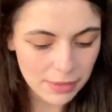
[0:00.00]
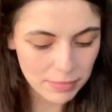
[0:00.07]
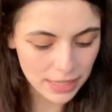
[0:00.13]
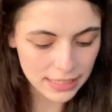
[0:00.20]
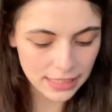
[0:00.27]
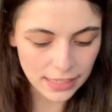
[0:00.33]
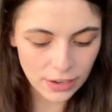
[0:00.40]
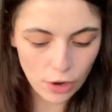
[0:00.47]
my
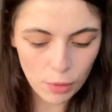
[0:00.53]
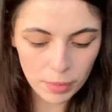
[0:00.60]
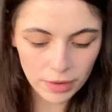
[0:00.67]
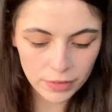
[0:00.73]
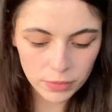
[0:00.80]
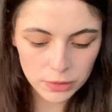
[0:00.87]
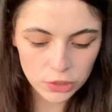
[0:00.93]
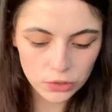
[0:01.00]
dear. I hope
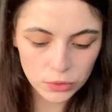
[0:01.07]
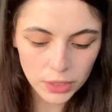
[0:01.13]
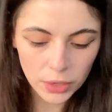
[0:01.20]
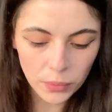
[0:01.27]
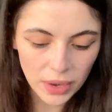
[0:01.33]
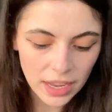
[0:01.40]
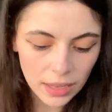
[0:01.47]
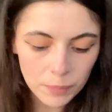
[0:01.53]
everyone's doing
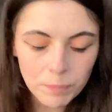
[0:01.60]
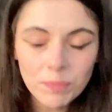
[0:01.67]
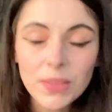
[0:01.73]
well.